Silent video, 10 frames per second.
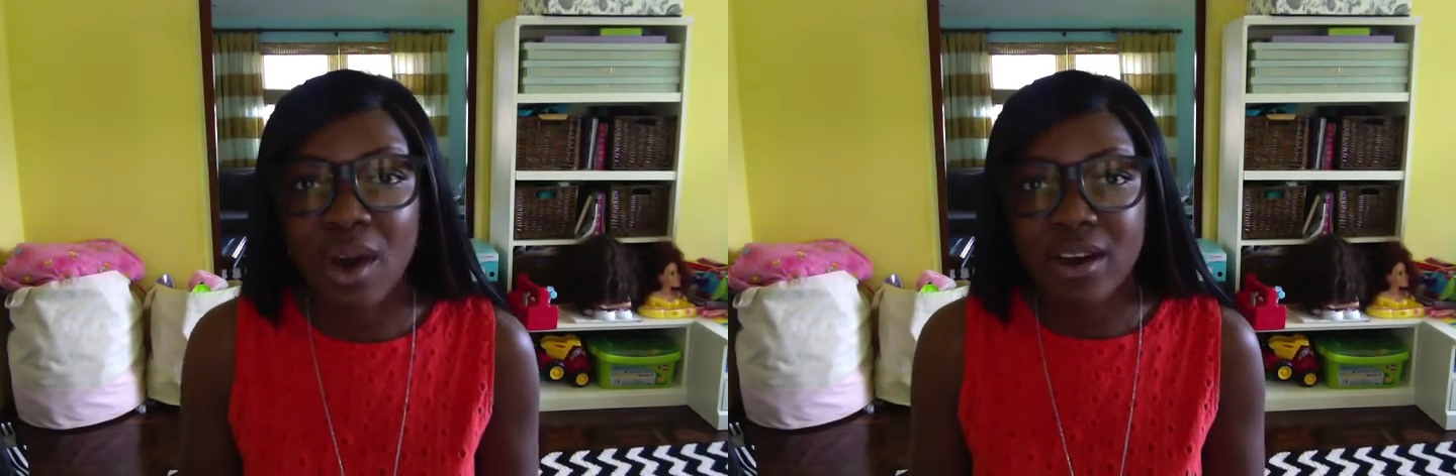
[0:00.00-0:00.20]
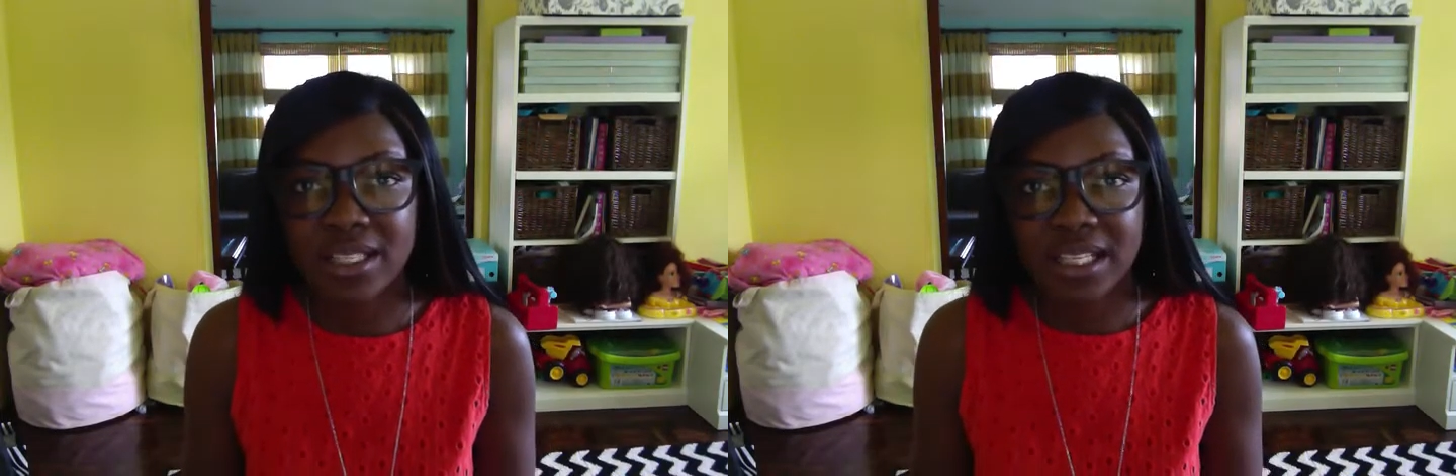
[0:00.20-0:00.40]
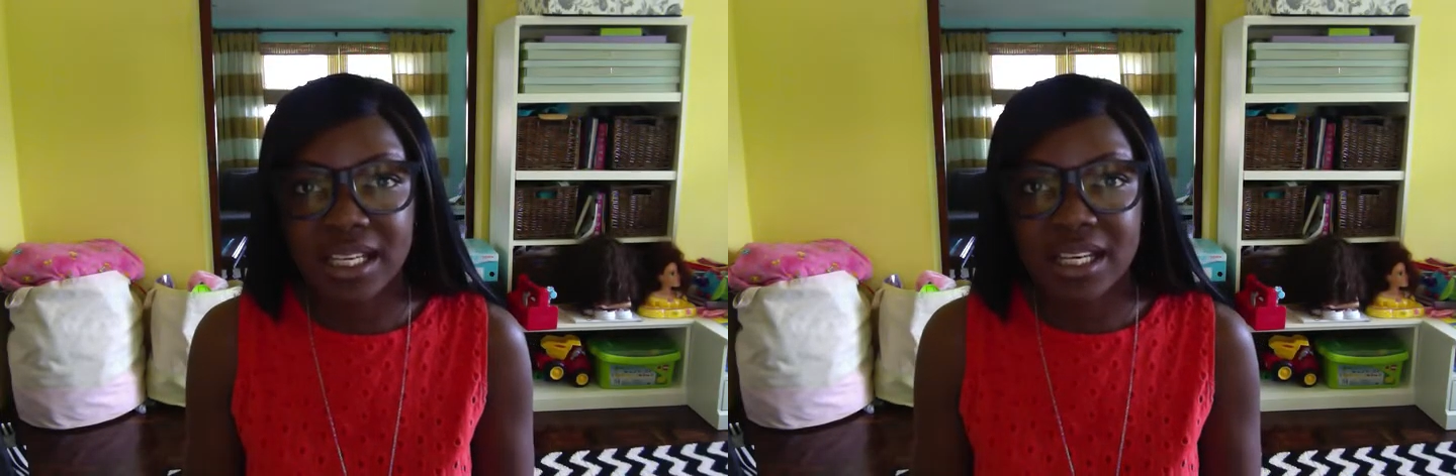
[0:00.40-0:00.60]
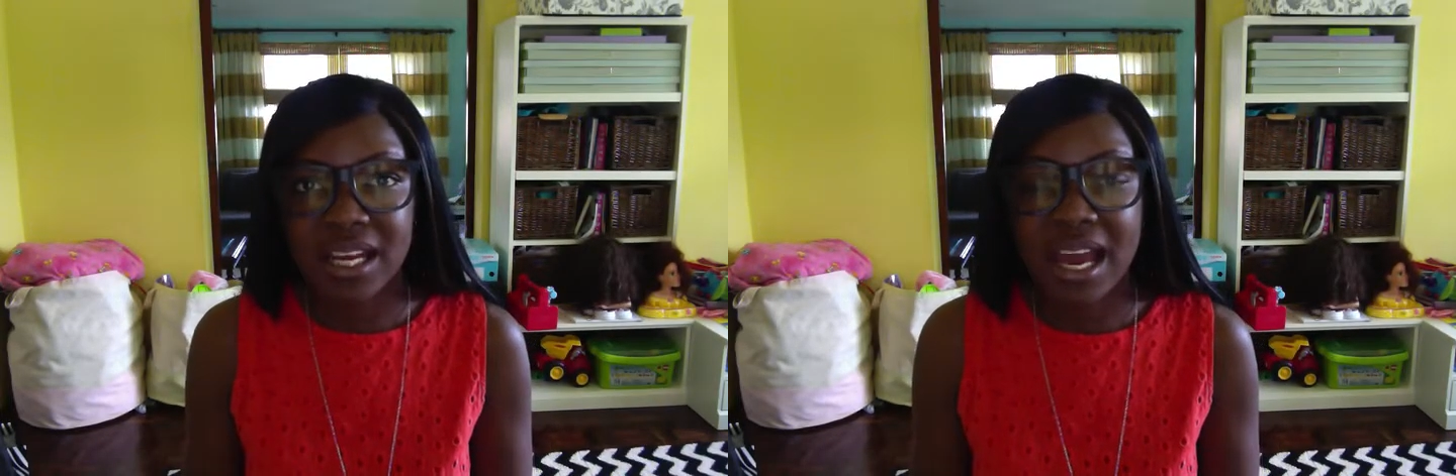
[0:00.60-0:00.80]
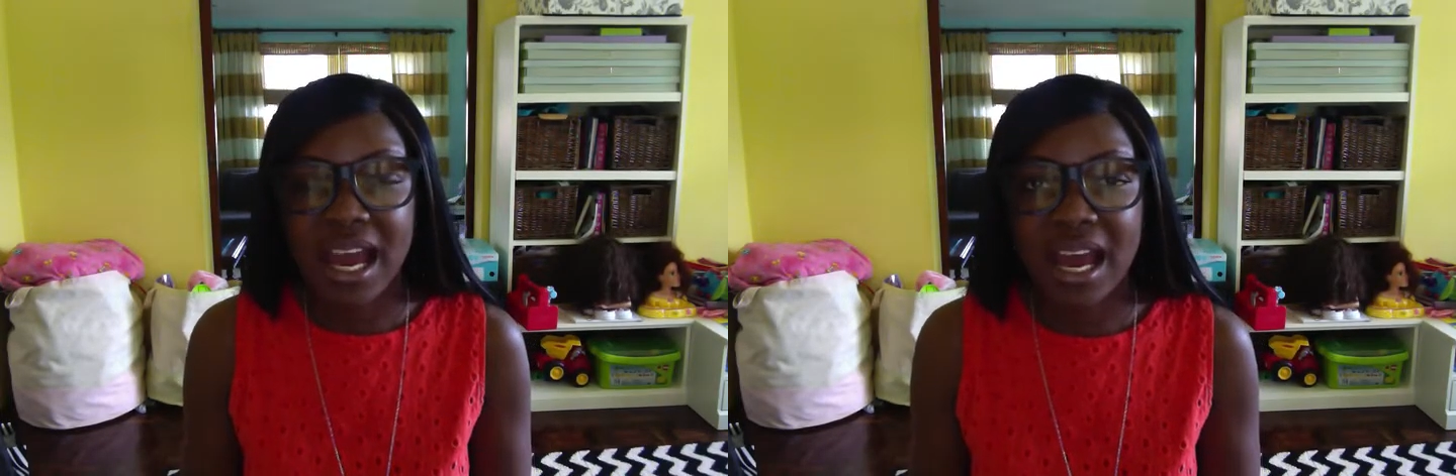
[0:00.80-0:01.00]

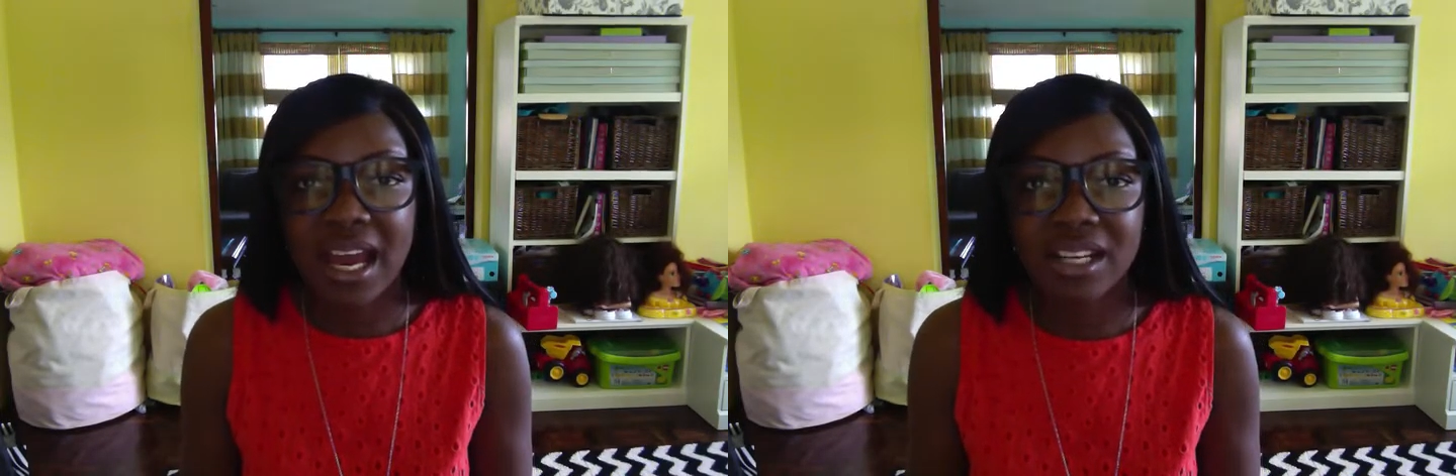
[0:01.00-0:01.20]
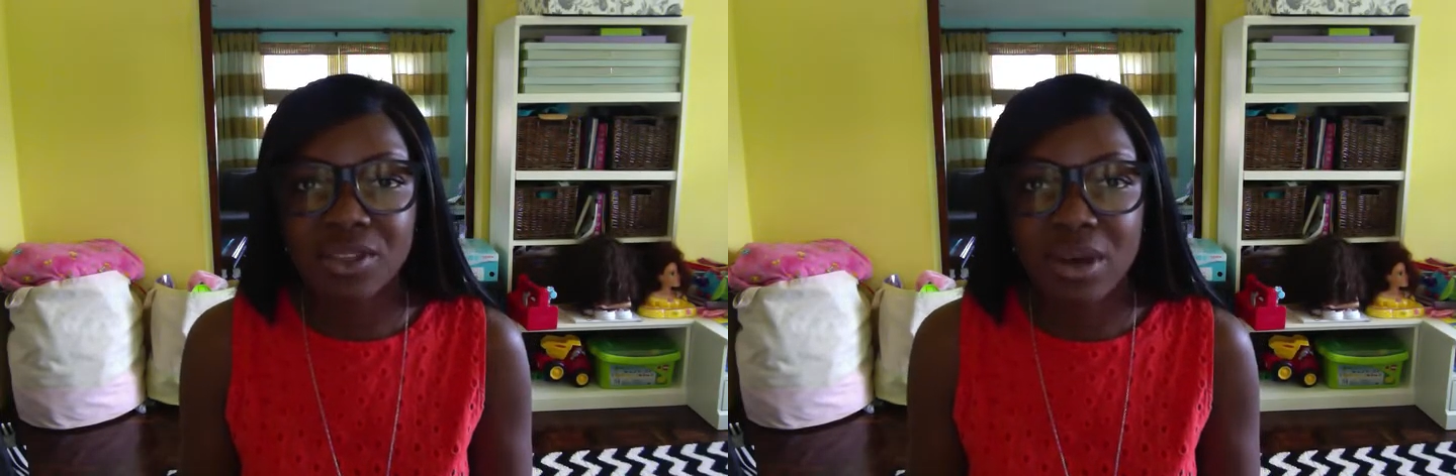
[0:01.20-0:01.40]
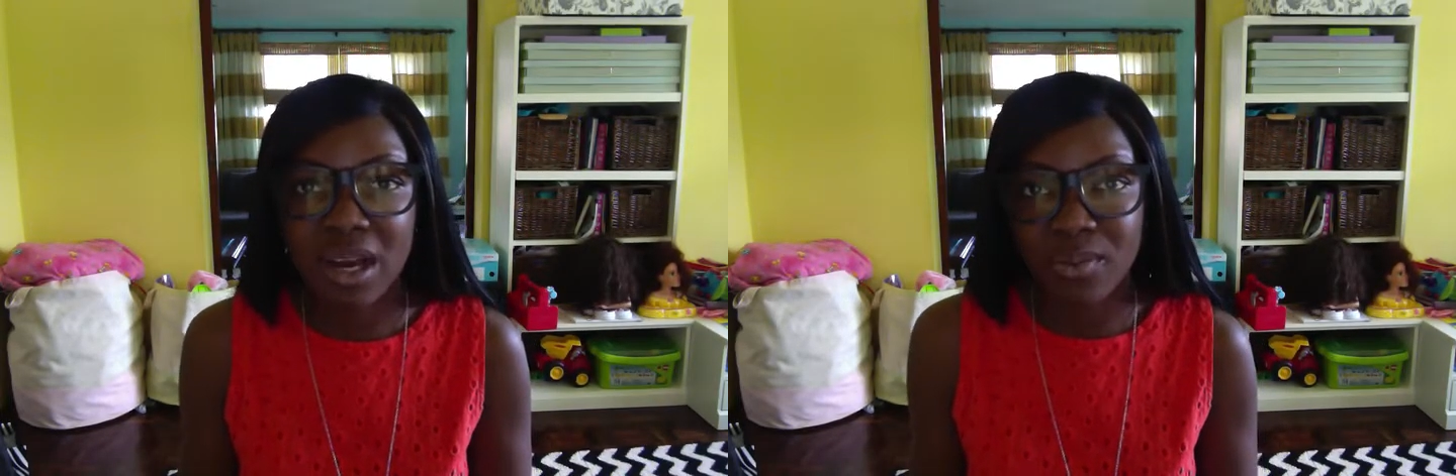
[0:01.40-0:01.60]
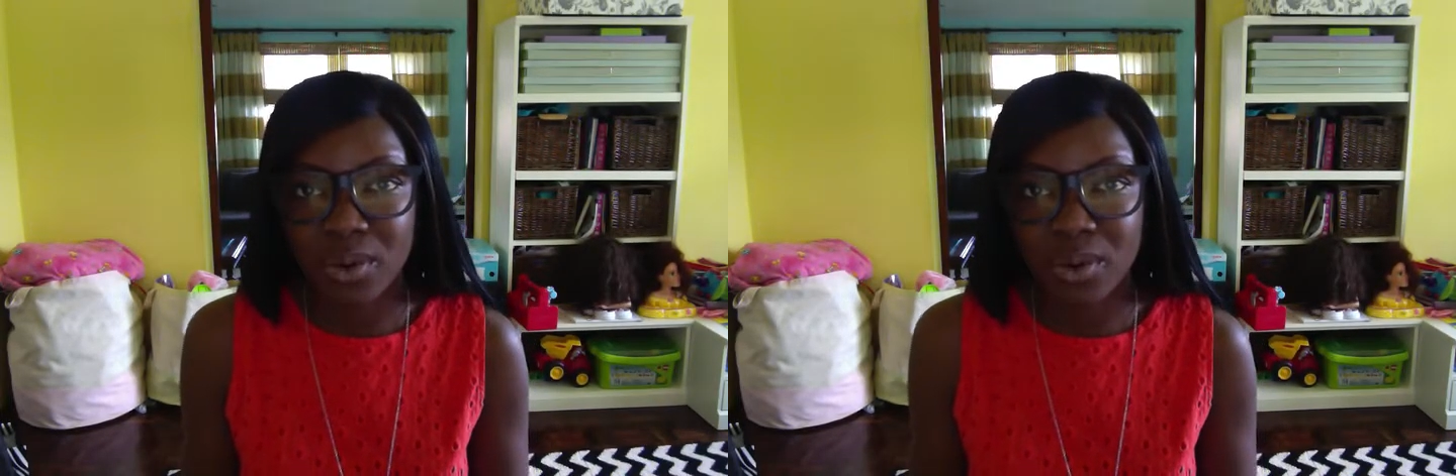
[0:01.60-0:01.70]
Karsten at Tribe